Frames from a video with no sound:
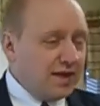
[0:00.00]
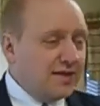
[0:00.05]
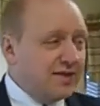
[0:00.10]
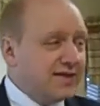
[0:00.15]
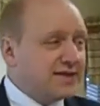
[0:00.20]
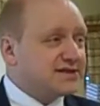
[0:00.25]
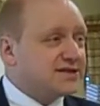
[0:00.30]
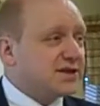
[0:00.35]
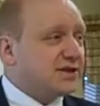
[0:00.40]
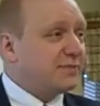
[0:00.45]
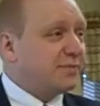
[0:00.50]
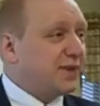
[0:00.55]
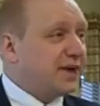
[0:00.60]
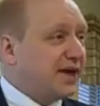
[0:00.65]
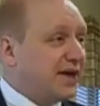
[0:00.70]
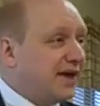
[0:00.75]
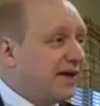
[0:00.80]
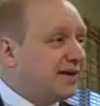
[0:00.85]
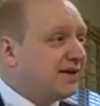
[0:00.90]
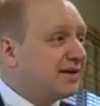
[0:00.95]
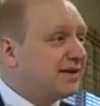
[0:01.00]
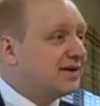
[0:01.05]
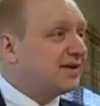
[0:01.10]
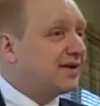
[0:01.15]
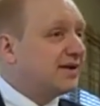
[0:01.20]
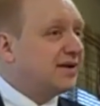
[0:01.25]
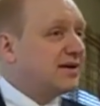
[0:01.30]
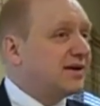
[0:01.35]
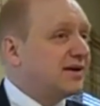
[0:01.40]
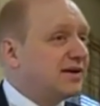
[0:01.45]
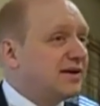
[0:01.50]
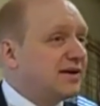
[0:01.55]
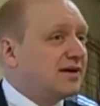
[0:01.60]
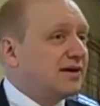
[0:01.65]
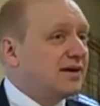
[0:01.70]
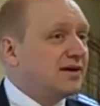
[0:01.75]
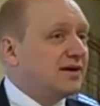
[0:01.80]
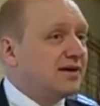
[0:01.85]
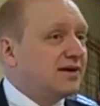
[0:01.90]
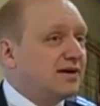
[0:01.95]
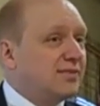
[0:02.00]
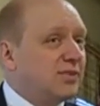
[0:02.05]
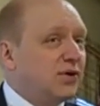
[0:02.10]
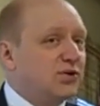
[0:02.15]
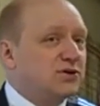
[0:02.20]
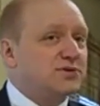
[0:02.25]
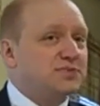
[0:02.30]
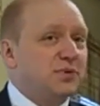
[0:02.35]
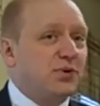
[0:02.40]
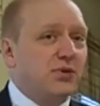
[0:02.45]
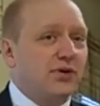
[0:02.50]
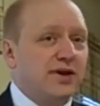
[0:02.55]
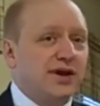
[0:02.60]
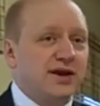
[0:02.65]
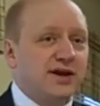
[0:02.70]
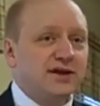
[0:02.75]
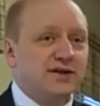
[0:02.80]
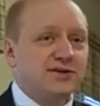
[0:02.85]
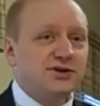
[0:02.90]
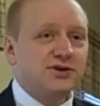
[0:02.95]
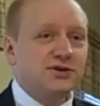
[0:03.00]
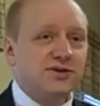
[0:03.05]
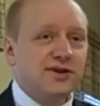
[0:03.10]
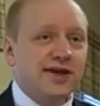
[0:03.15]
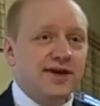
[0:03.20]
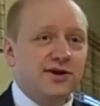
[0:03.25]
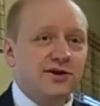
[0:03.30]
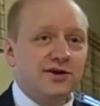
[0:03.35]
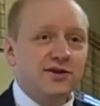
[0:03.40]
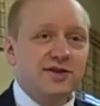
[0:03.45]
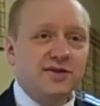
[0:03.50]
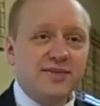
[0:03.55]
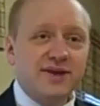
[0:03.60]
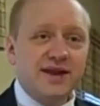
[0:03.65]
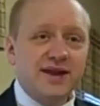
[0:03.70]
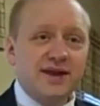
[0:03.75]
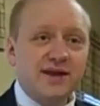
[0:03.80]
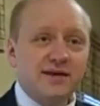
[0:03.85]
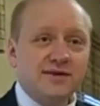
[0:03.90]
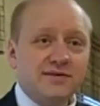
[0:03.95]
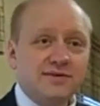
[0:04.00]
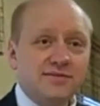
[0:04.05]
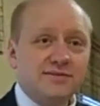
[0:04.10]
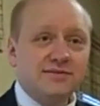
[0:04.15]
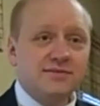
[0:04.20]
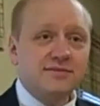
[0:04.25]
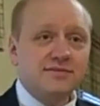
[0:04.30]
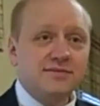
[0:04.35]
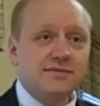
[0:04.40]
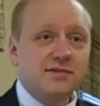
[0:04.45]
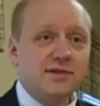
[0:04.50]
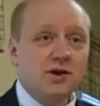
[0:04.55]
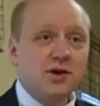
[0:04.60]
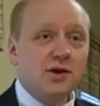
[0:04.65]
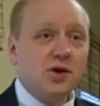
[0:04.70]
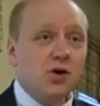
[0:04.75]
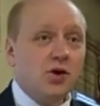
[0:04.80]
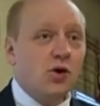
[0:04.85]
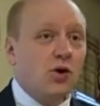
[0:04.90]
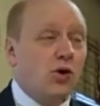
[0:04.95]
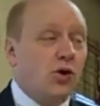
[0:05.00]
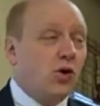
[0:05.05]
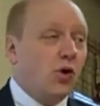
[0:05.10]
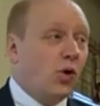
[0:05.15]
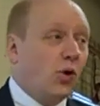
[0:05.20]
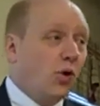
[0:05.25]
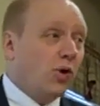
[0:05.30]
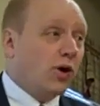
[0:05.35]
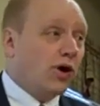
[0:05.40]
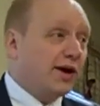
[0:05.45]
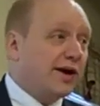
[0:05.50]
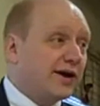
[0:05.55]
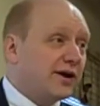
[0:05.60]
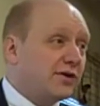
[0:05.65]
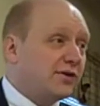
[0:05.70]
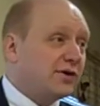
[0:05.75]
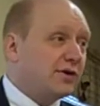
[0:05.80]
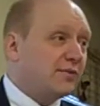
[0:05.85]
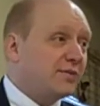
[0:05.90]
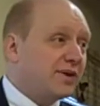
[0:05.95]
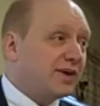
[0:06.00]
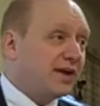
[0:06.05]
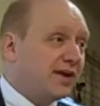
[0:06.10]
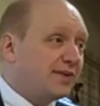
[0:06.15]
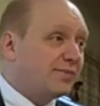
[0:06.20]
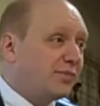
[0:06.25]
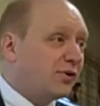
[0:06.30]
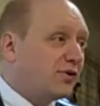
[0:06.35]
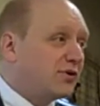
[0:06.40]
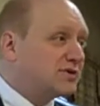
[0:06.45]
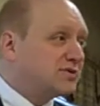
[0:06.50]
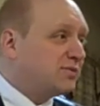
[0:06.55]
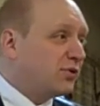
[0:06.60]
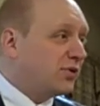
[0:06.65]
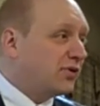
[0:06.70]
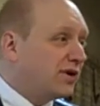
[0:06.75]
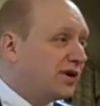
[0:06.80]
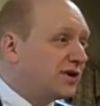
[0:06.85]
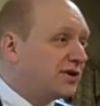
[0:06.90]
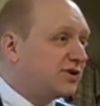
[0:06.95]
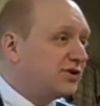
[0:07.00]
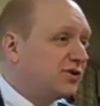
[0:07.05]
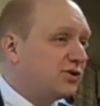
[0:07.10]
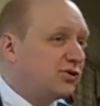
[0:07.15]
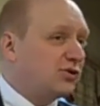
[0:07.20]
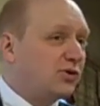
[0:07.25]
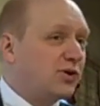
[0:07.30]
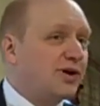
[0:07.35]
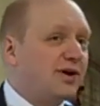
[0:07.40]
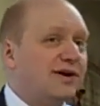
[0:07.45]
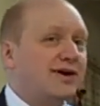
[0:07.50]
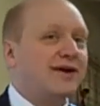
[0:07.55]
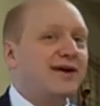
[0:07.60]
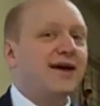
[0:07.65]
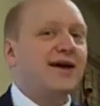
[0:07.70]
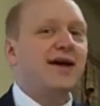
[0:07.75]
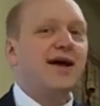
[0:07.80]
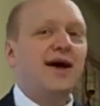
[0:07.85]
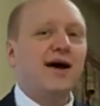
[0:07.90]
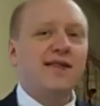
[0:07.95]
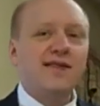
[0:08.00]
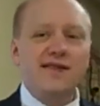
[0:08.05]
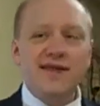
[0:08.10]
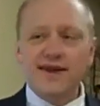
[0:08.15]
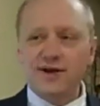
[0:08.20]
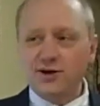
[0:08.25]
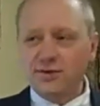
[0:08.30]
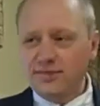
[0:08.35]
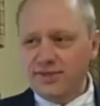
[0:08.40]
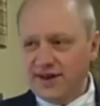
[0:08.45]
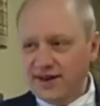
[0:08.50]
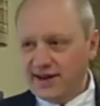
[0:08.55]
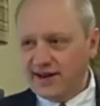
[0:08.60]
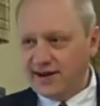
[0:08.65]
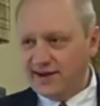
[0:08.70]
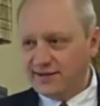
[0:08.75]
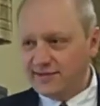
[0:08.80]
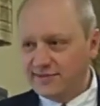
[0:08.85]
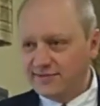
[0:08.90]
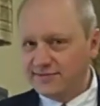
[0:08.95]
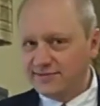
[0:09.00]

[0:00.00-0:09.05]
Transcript: This could be postponing to later in the meeting, or it could be postponing to a later meeting.